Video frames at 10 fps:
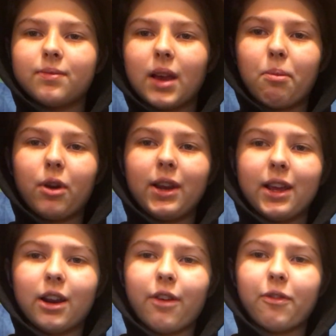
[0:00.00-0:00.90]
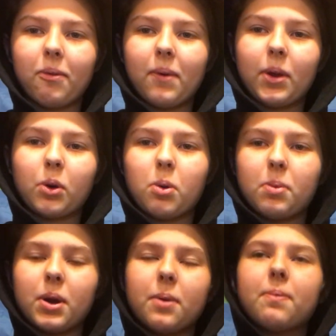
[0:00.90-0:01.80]
I'm reading it off of my
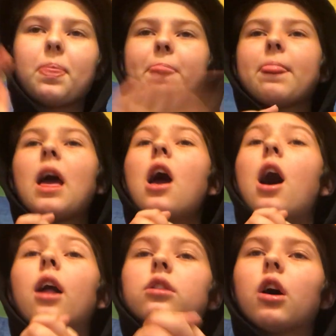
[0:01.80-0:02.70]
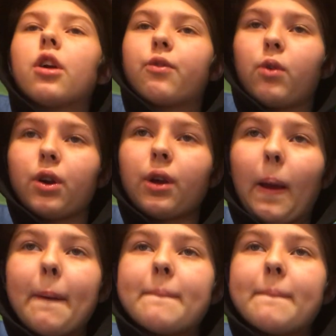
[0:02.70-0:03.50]
Chromebook. A lot of work.